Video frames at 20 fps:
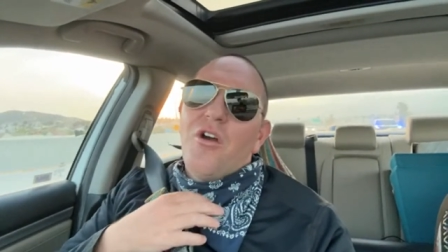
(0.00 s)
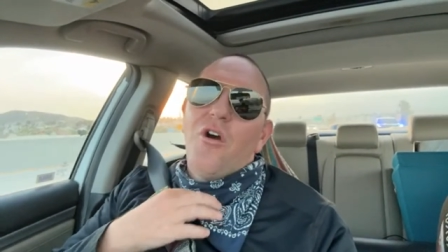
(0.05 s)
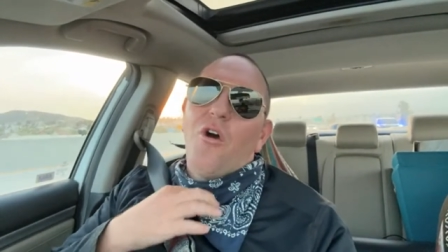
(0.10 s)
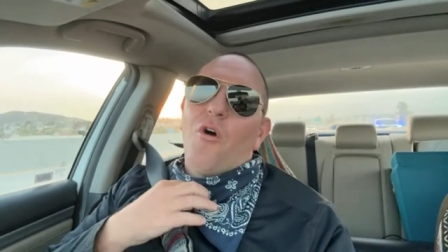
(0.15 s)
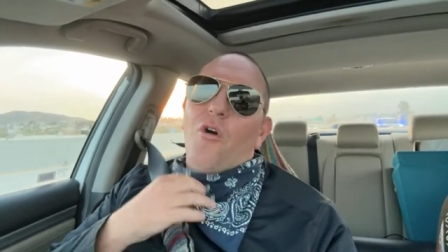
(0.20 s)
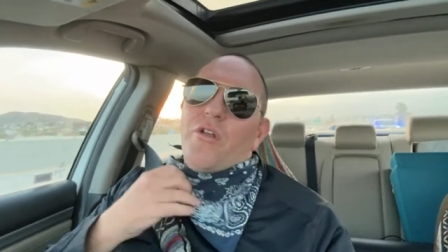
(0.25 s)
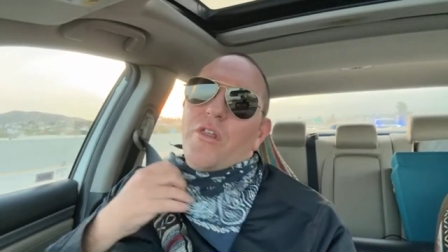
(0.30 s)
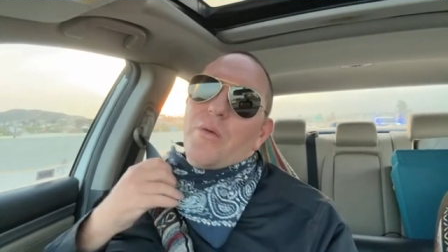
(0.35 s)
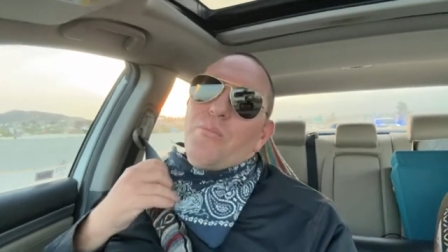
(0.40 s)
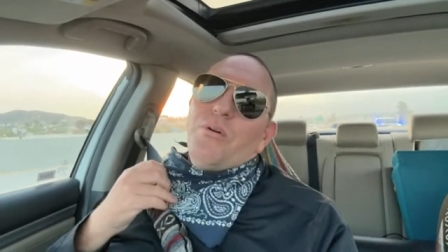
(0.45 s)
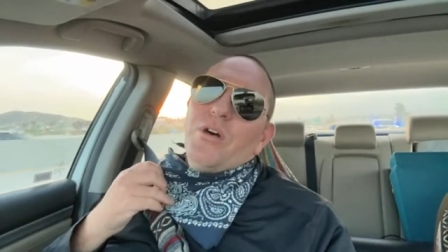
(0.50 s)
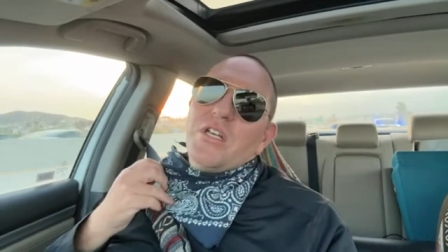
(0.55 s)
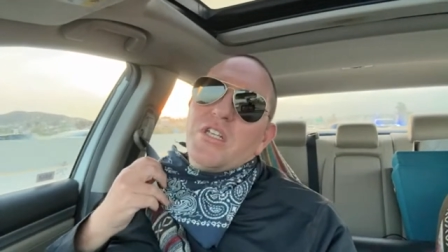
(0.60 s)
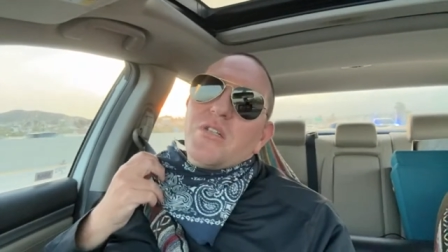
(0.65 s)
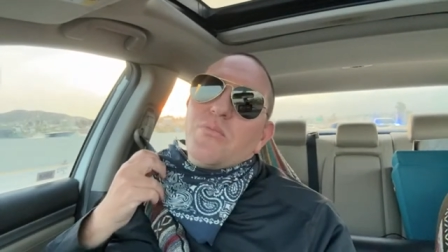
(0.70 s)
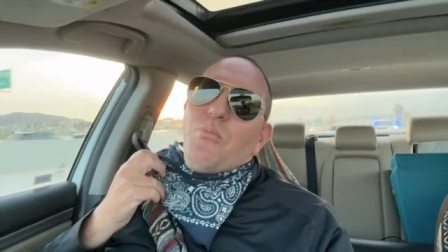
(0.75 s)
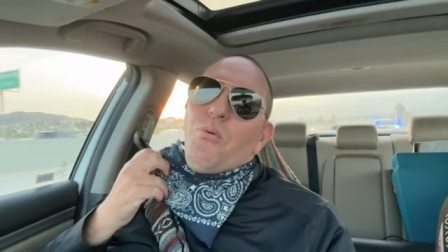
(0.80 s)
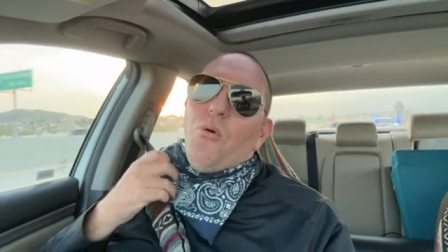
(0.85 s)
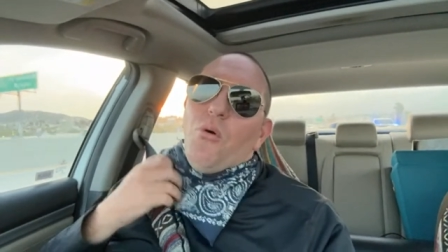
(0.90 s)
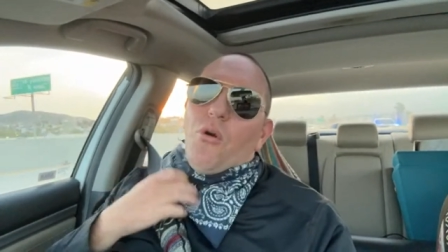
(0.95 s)
or they play
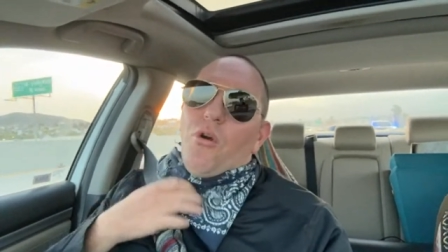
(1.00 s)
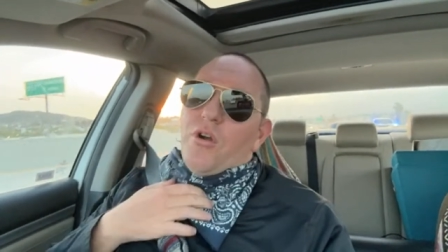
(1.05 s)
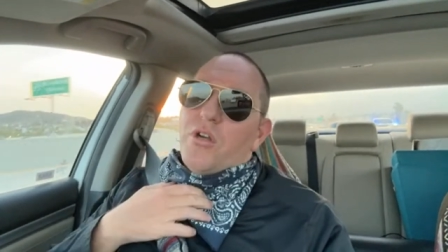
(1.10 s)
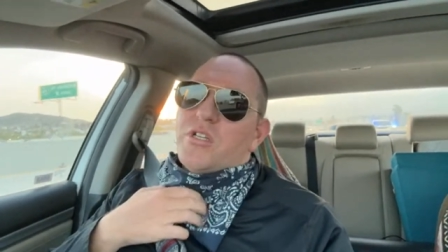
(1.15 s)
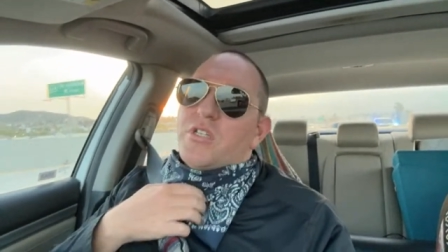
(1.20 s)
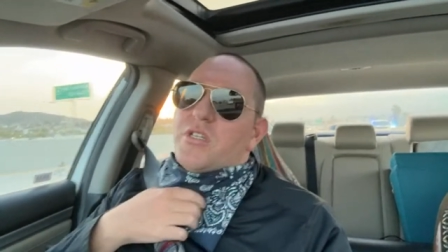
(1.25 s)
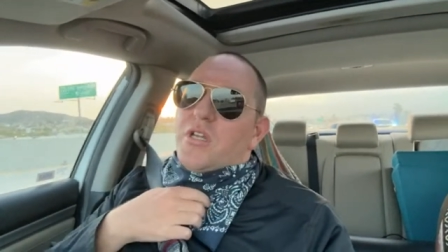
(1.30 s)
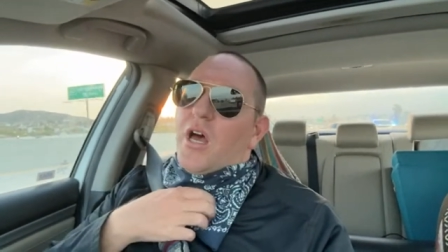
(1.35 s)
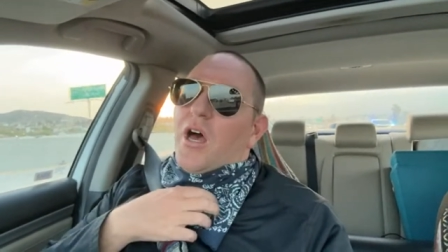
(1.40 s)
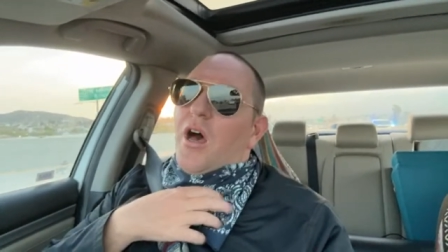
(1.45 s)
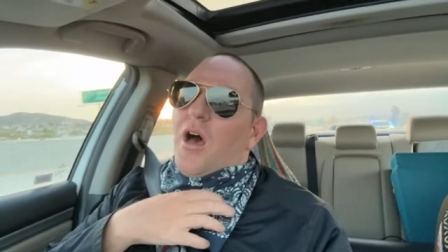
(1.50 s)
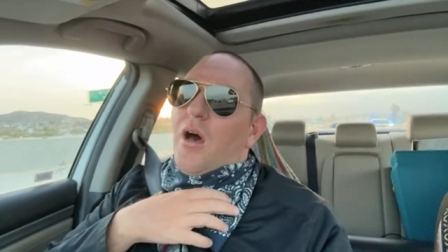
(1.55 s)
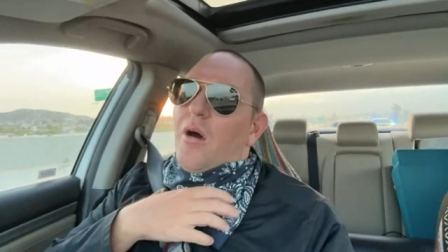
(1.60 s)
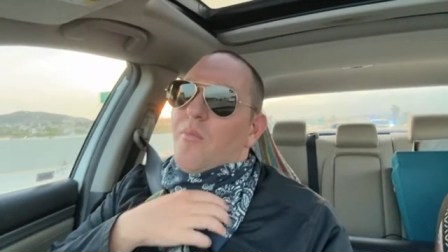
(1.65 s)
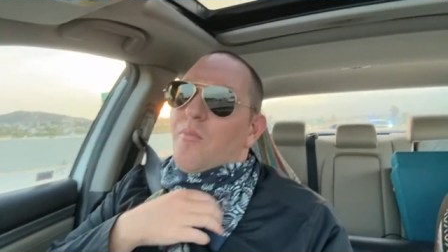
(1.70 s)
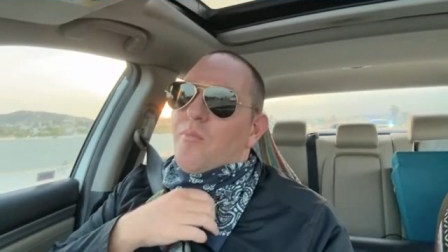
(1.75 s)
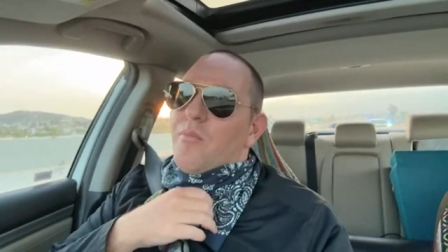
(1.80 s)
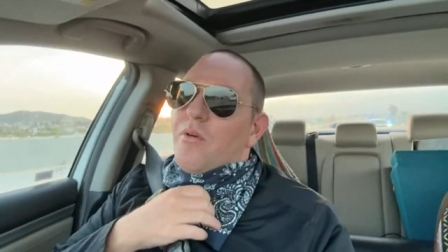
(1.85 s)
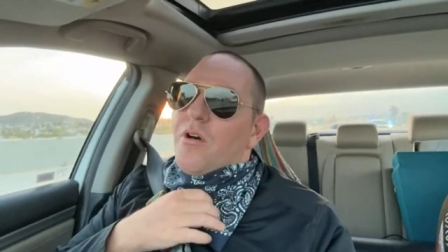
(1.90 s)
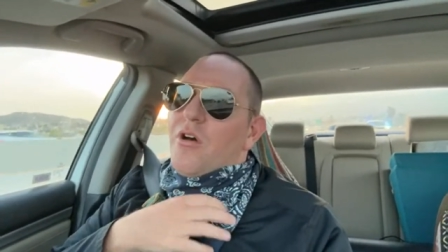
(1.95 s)
sports,
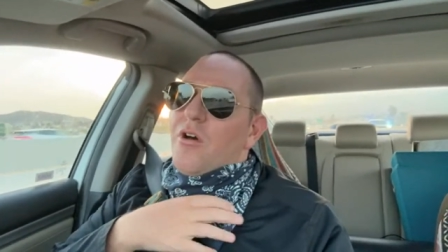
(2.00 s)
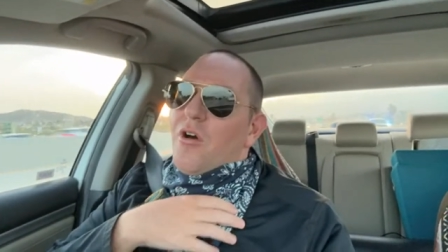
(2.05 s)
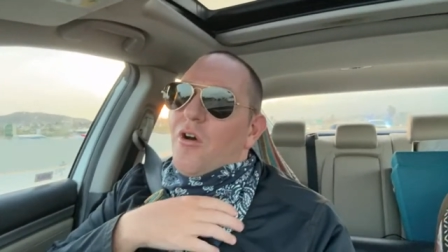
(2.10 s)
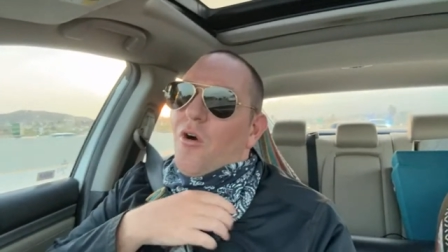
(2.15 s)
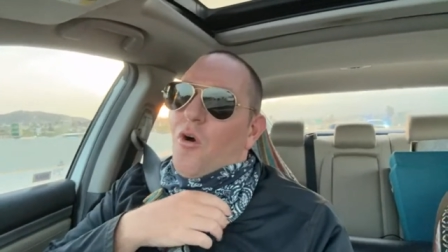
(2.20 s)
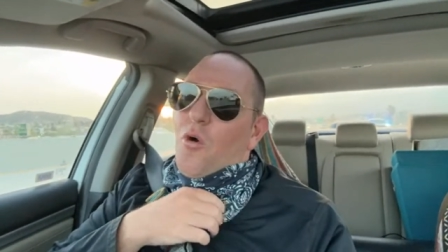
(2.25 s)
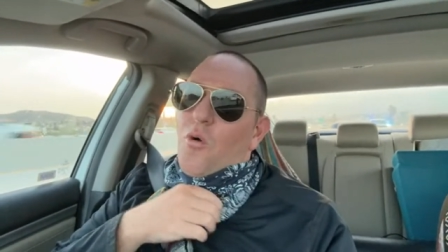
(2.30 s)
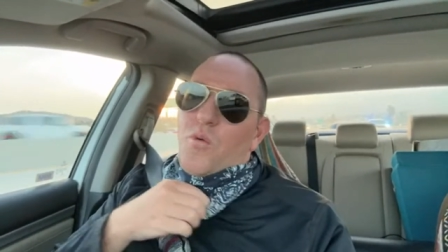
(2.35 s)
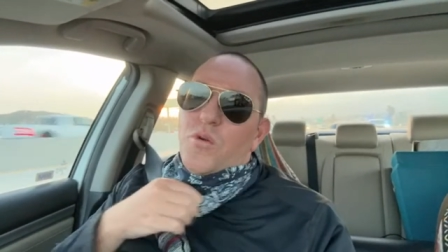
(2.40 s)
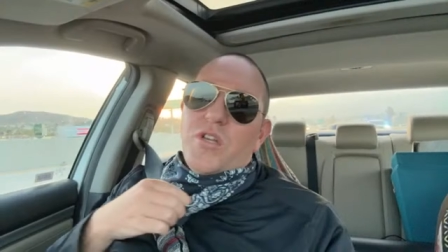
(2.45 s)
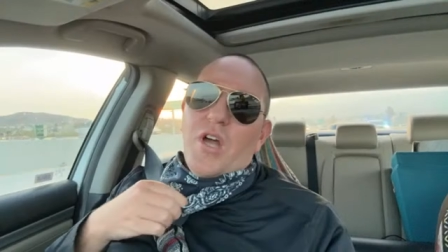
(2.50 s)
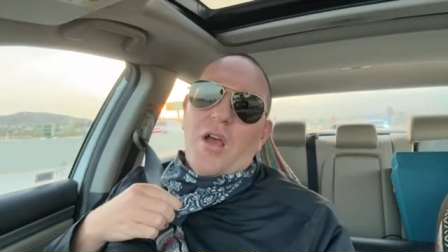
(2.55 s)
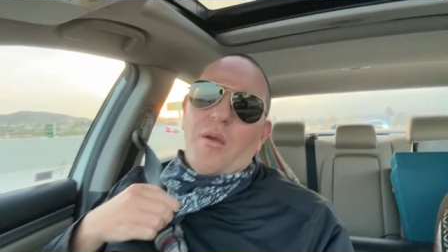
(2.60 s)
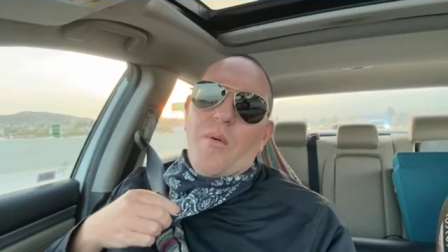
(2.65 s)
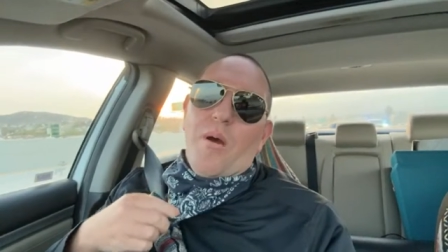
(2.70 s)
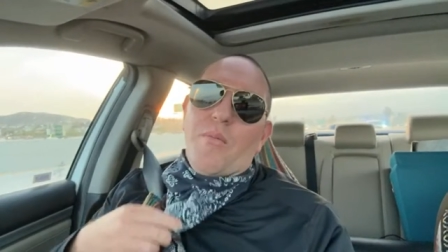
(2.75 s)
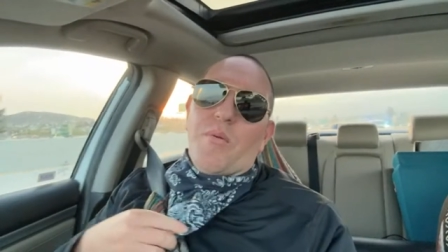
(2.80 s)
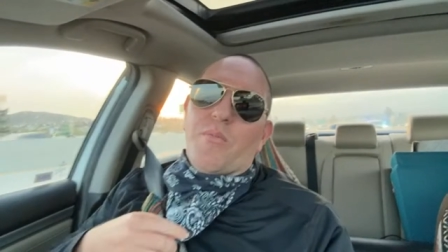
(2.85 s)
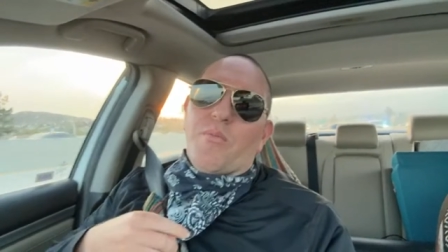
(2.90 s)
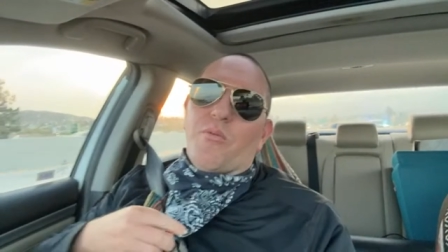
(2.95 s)
or we talk
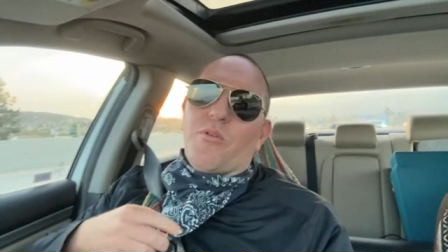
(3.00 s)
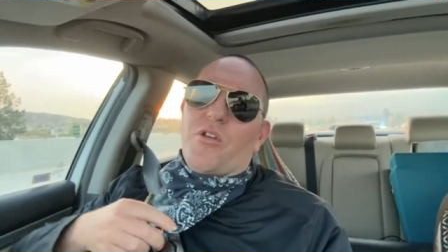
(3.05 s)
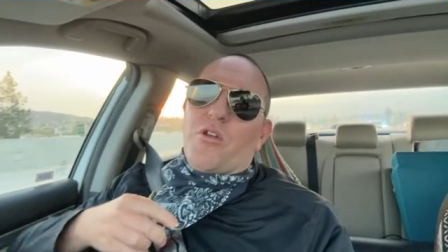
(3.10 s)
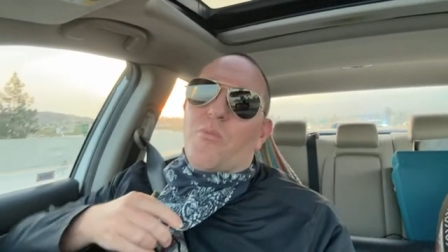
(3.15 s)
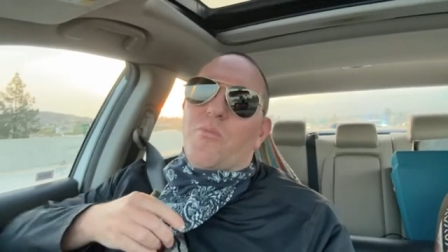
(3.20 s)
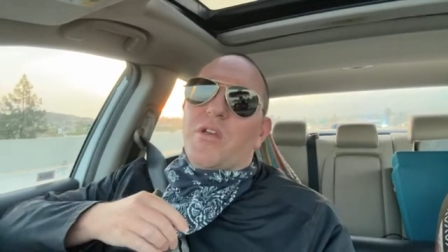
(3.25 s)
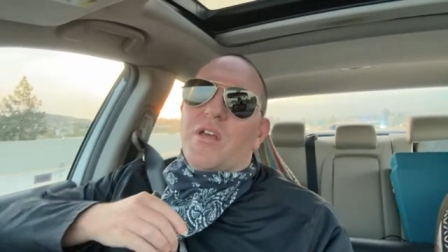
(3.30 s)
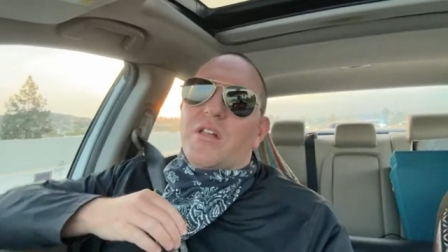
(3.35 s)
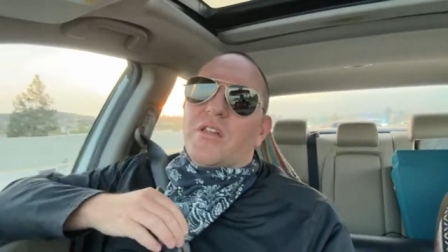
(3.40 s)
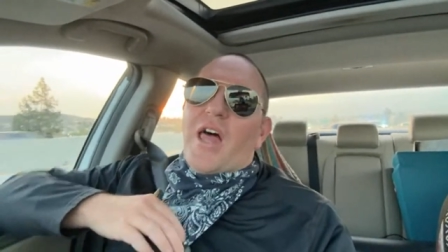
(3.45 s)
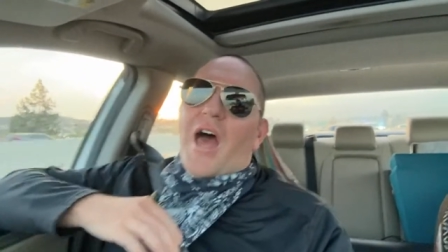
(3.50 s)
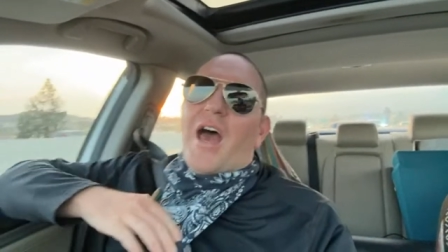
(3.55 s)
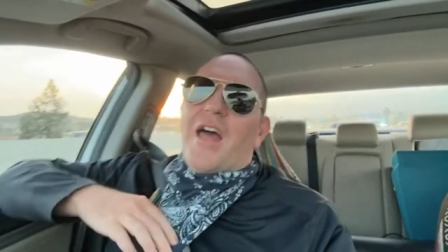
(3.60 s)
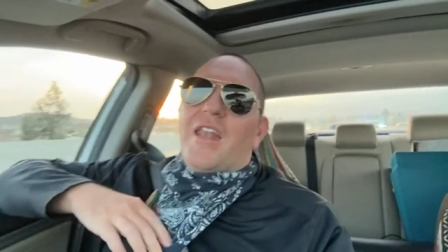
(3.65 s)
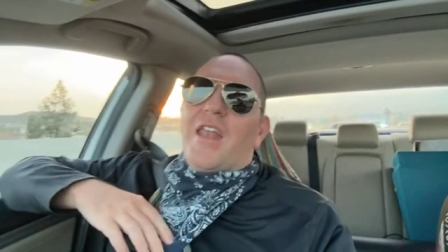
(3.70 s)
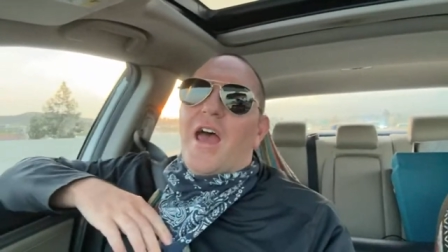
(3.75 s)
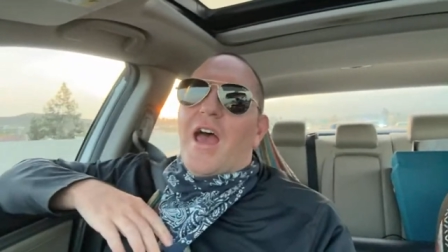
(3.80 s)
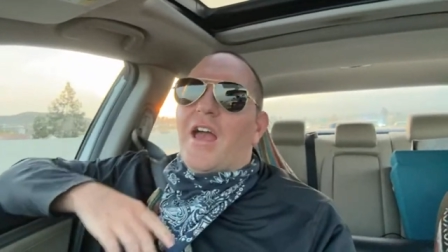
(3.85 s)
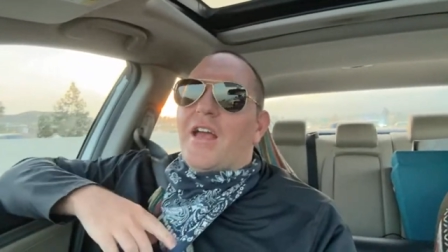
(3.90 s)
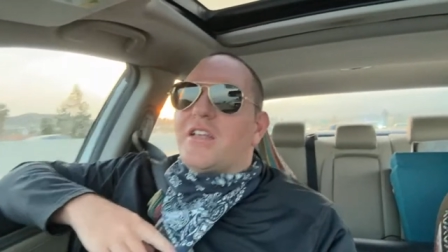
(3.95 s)
about people, being
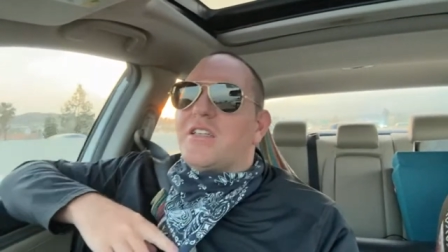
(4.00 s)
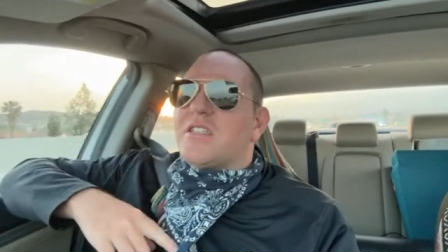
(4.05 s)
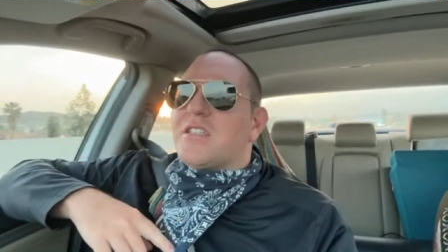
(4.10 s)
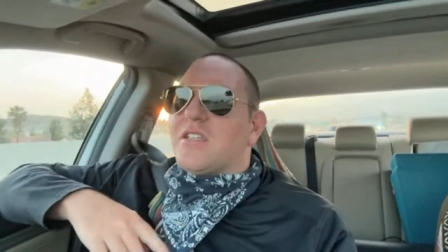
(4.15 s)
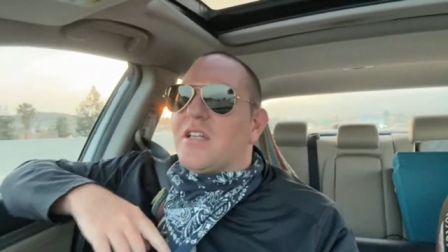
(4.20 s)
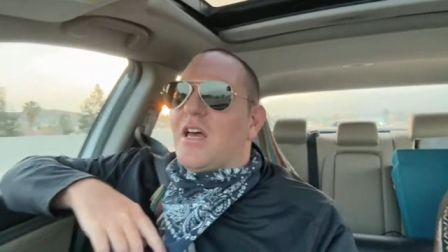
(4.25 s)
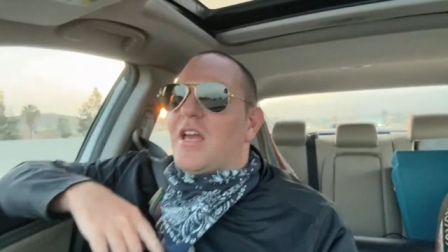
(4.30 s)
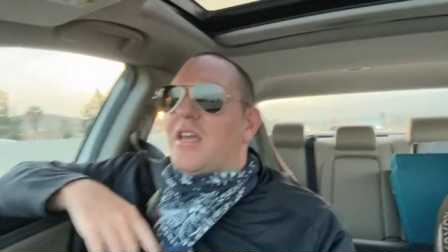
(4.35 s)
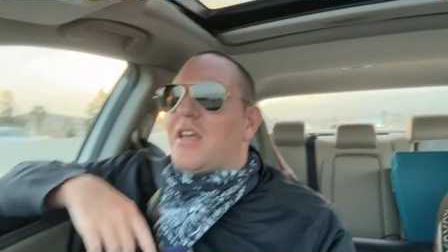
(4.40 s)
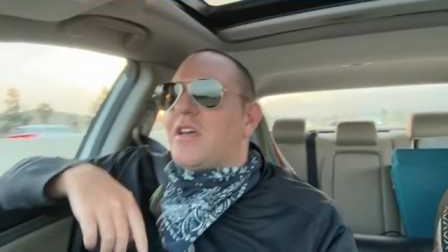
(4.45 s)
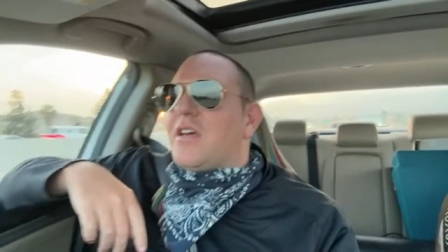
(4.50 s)
Latinx. Like,